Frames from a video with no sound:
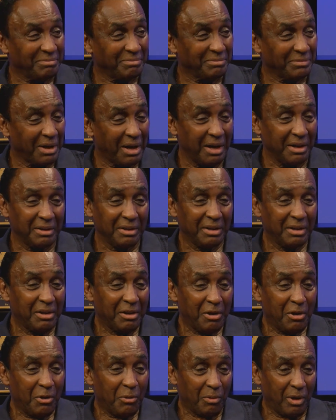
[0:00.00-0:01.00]
Well,
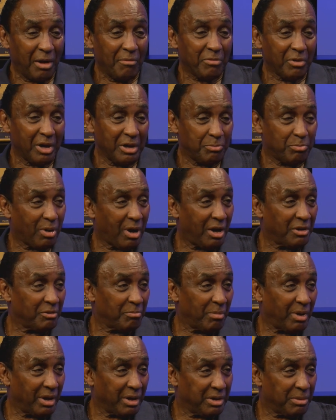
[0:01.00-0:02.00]
I'm very proud of
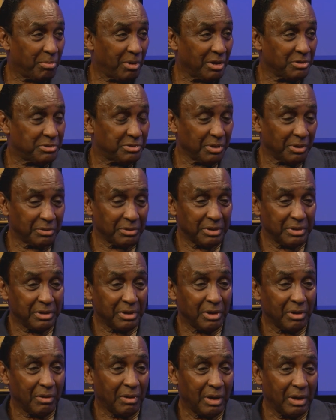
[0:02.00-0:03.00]
my children.
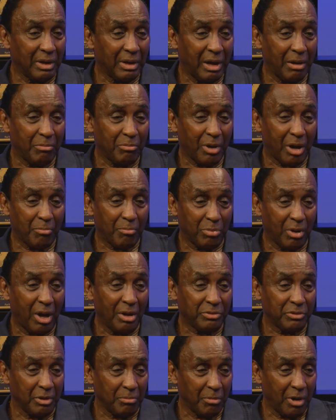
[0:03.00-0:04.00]
I
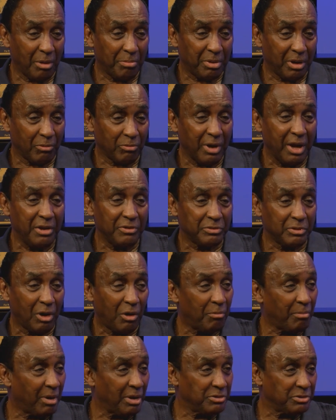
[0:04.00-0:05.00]
brought them up. I raised
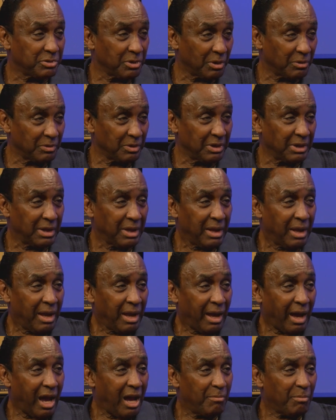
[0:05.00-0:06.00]
all my children.
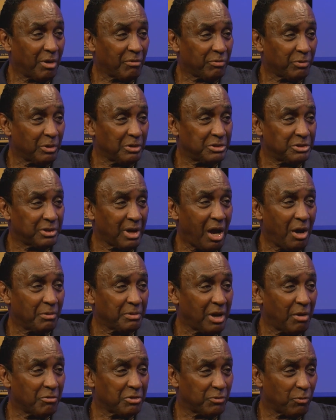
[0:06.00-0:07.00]
I had my first child
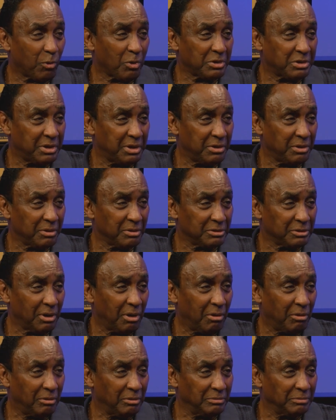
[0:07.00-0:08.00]
when I was 14 years
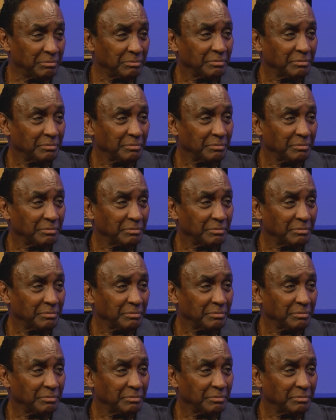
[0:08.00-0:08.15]
old.